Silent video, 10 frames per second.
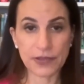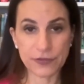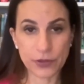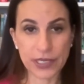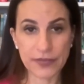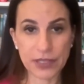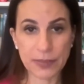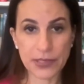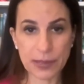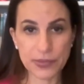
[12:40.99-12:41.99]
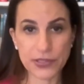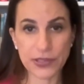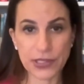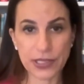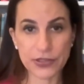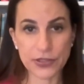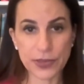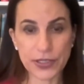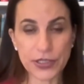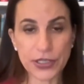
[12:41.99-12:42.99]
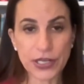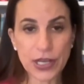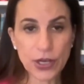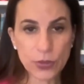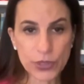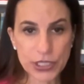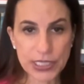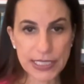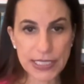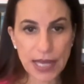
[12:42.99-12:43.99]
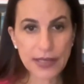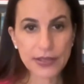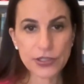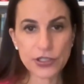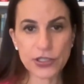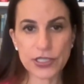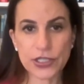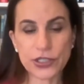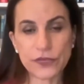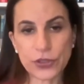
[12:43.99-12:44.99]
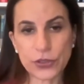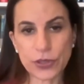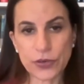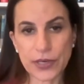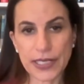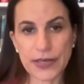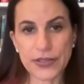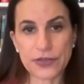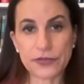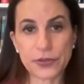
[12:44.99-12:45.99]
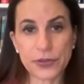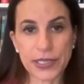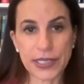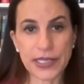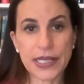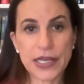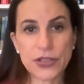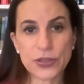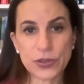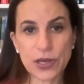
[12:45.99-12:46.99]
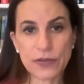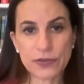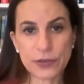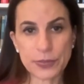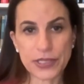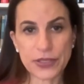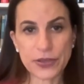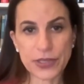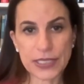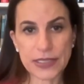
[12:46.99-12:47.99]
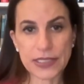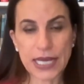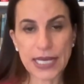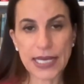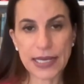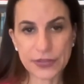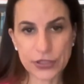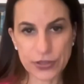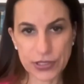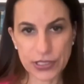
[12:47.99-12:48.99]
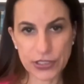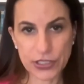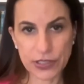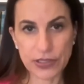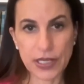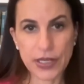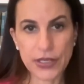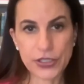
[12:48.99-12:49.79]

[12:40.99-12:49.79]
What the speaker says: before giving him an opportunity to surrender, which is he's not in the jurisdiction of New York right now. He's in Florida. So law enforcement in New York does not have jurisdiction